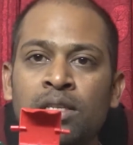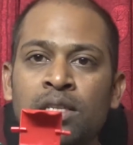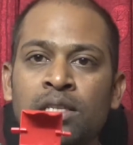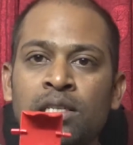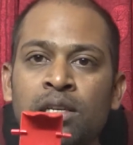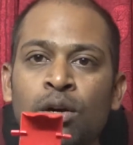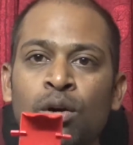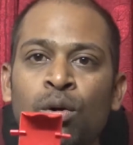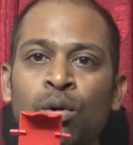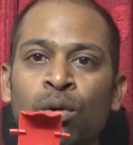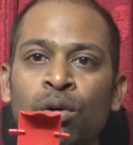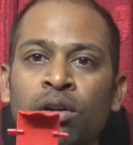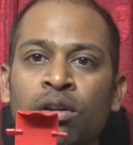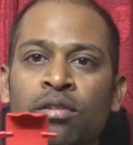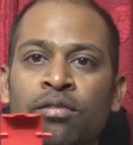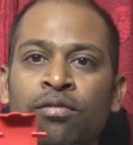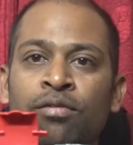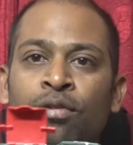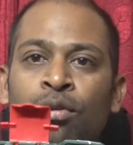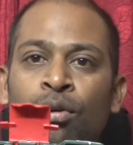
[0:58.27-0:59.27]
is a holder
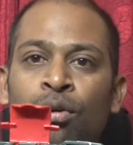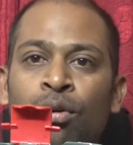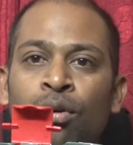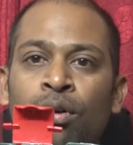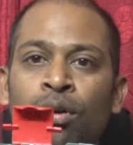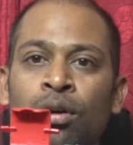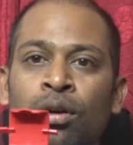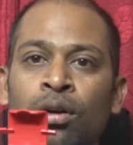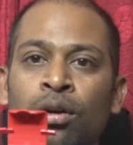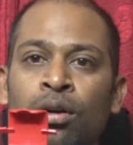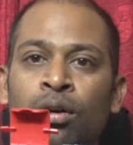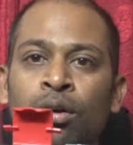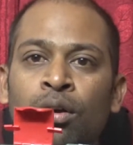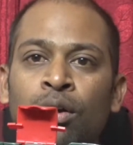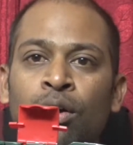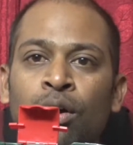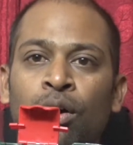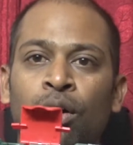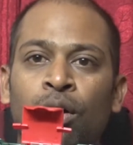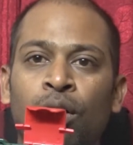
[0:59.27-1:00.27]
for
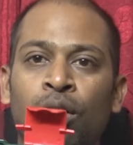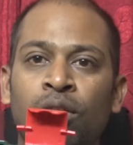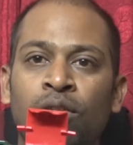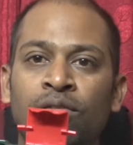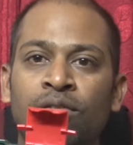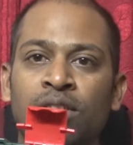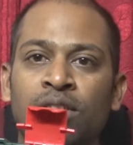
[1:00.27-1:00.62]
all of